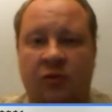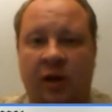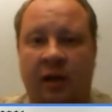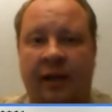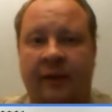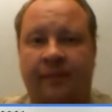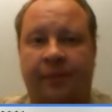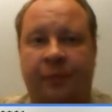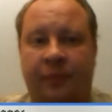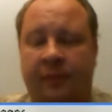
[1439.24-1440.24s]
really,
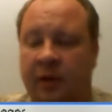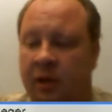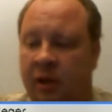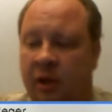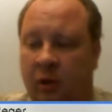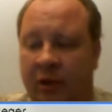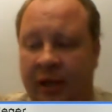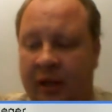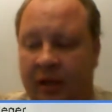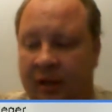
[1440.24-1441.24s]
you know,
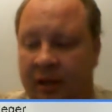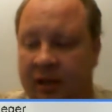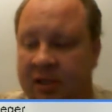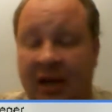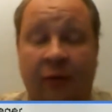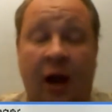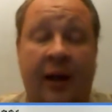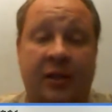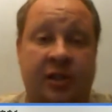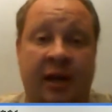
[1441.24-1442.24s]
it's not
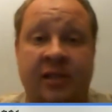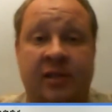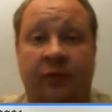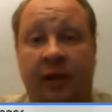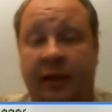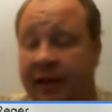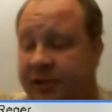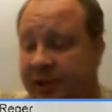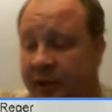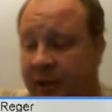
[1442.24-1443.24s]
rocket science. It really
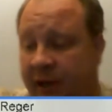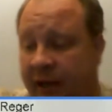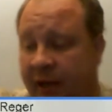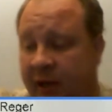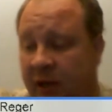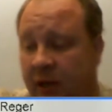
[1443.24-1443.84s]
isn't. And,